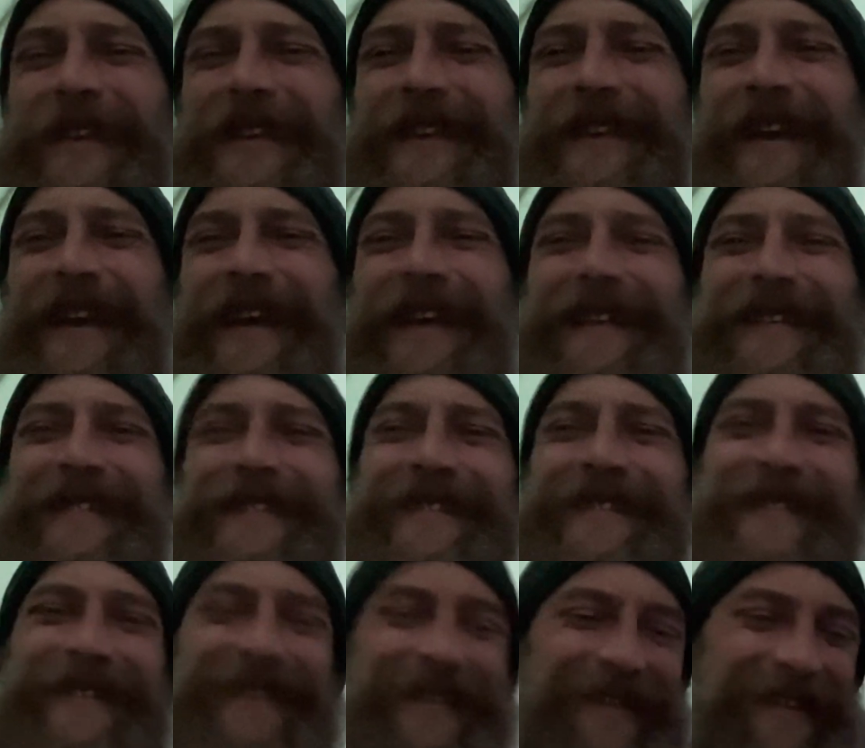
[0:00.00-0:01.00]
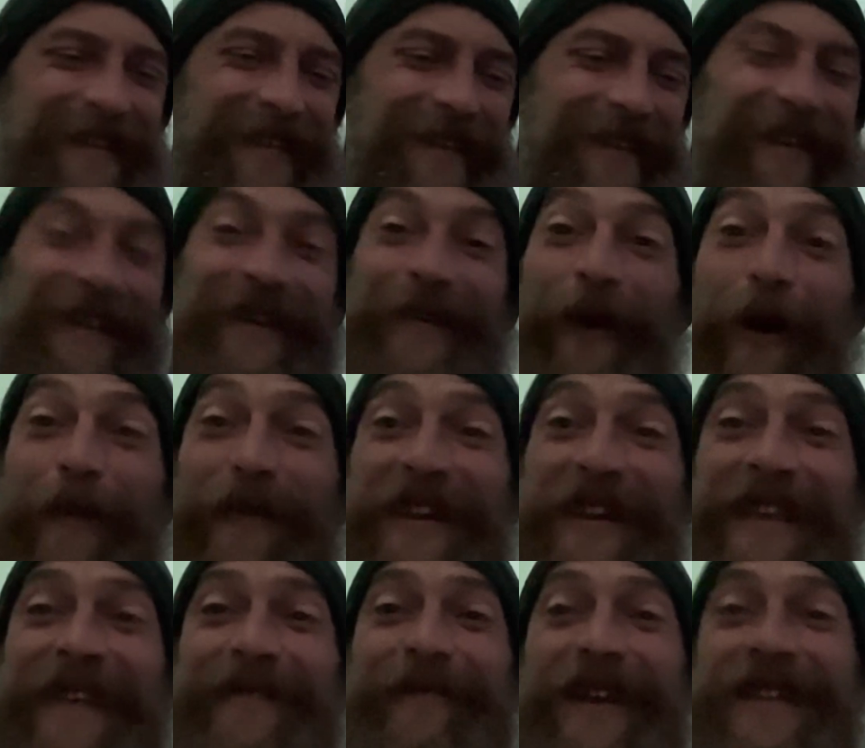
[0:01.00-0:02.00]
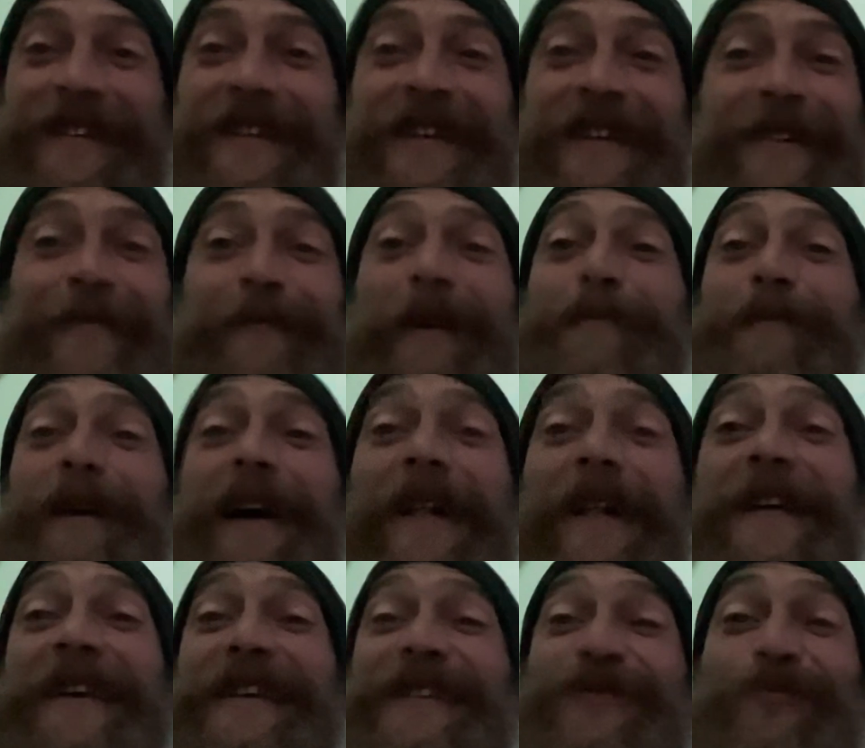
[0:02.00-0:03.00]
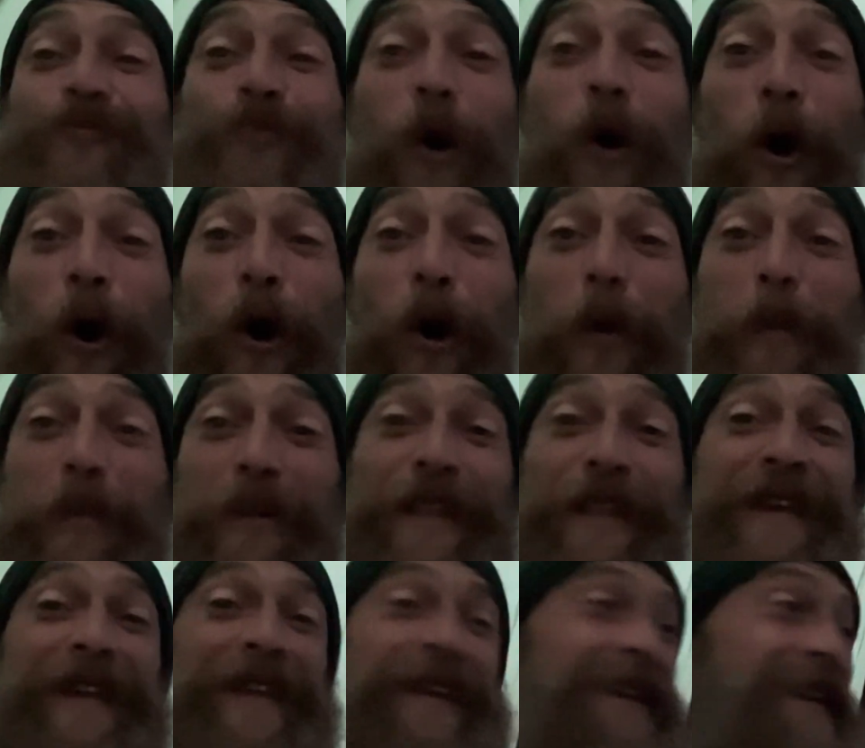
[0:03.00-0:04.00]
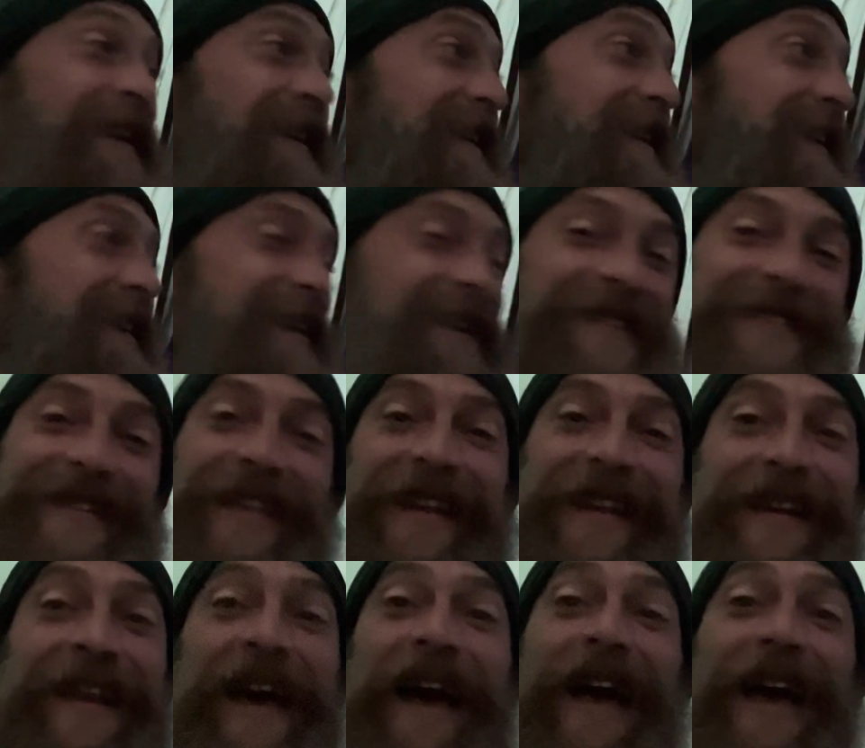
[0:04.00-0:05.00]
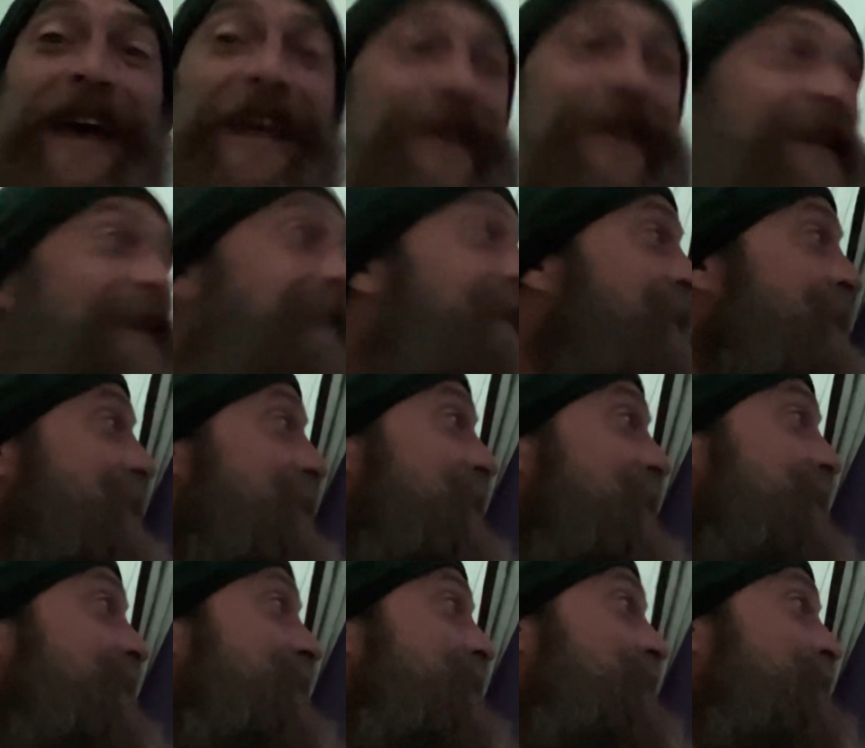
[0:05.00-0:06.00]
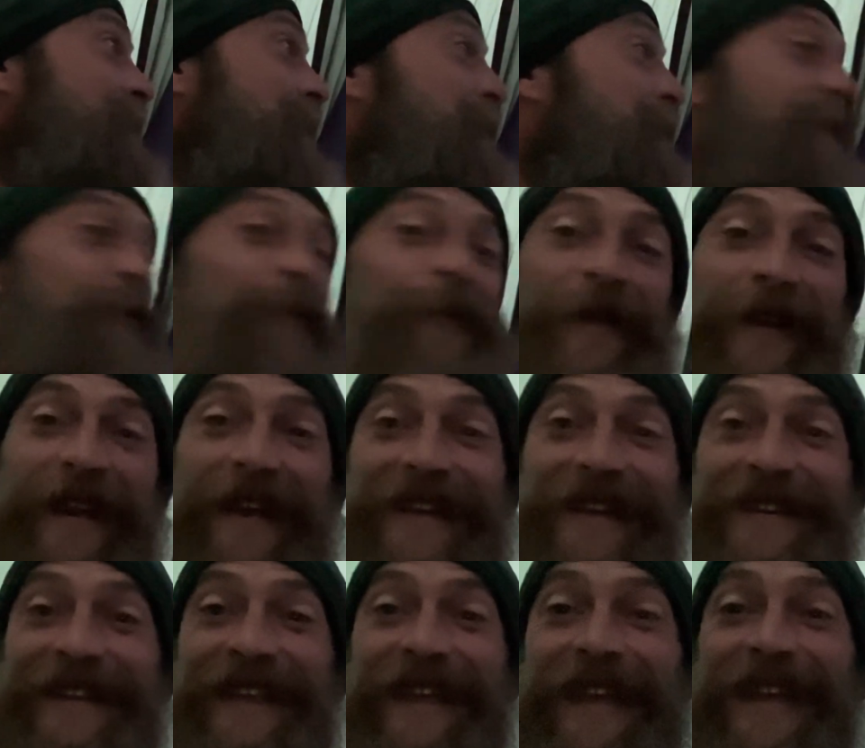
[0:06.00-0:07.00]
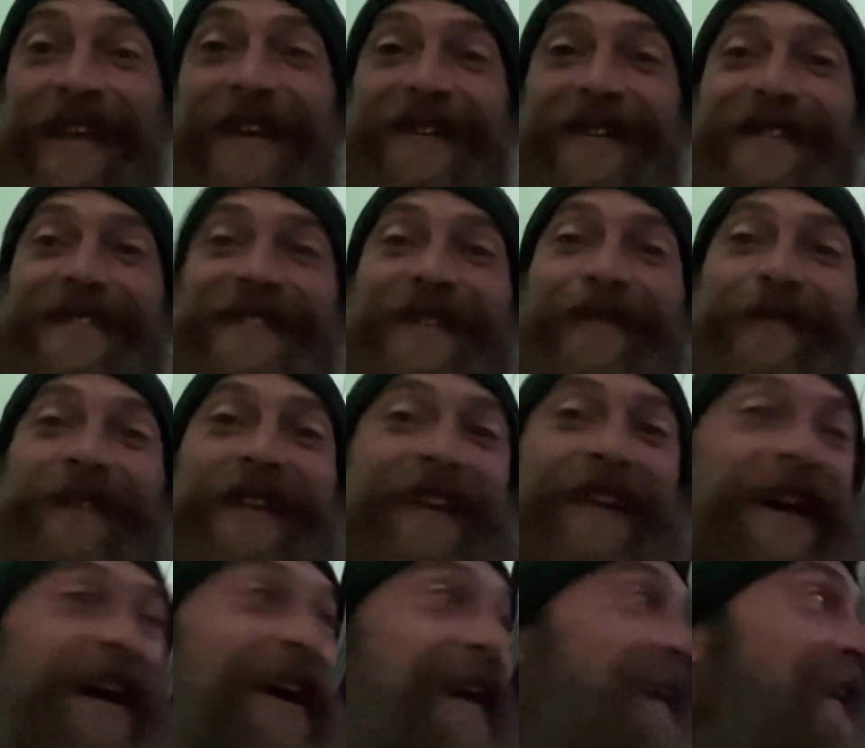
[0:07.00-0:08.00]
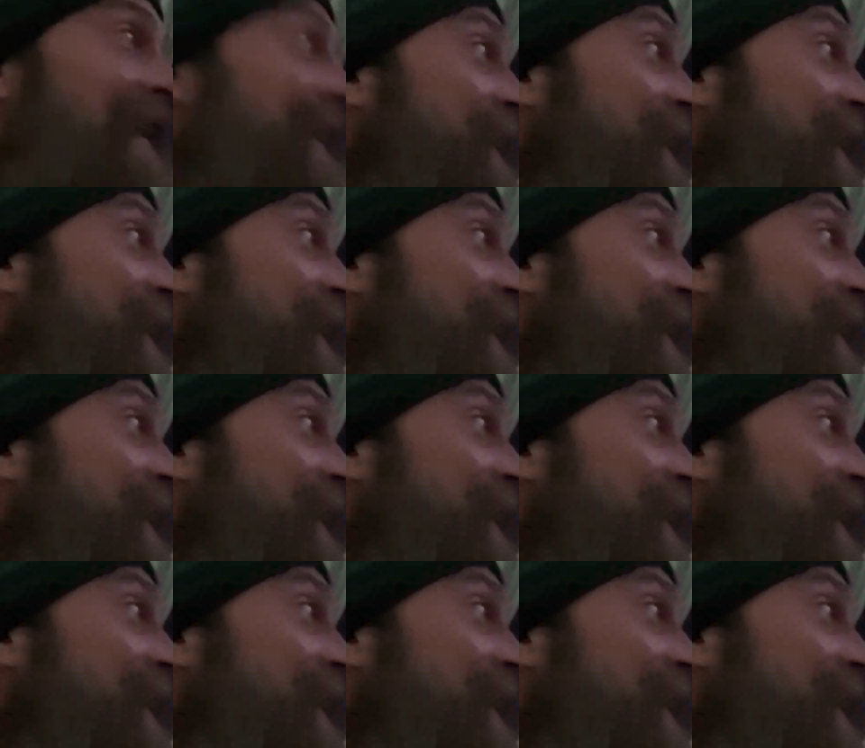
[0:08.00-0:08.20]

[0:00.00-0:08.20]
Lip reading: Yes. Well, I'm gonna eat my dinner. My belly is rumbly. It's like 9, maybe going on 10 or something now.